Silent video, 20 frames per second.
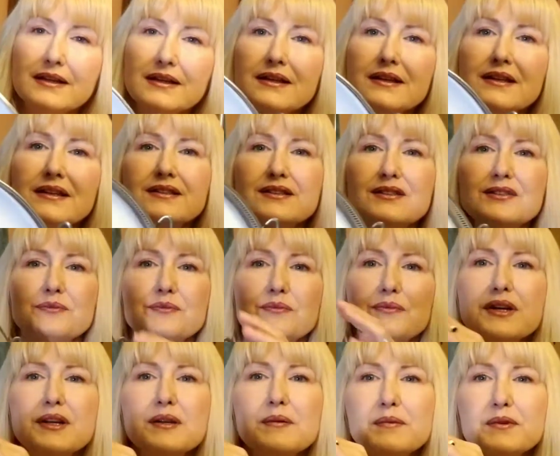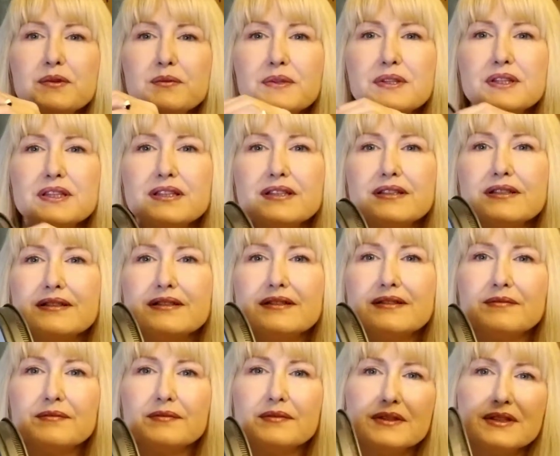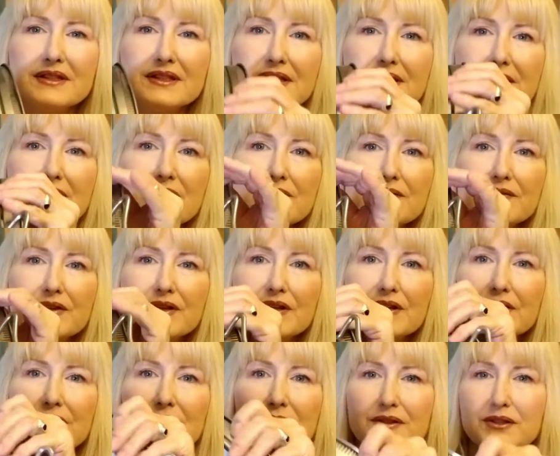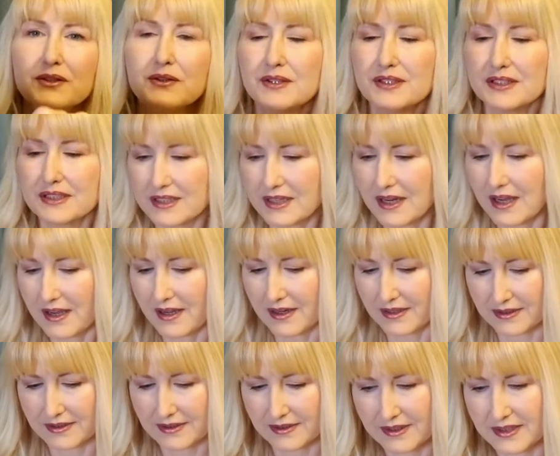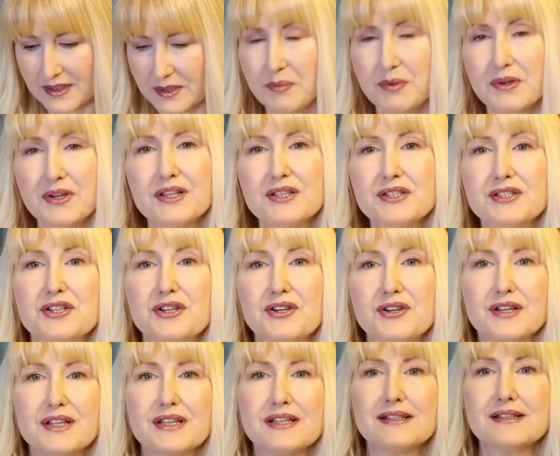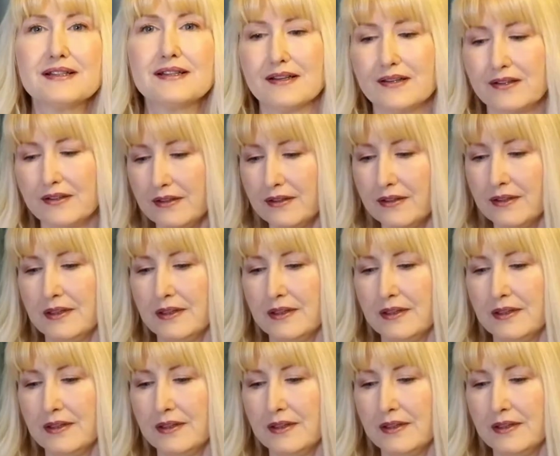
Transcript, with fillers: it's rimmed with this silver, so it's not, it's pretty sturdy still.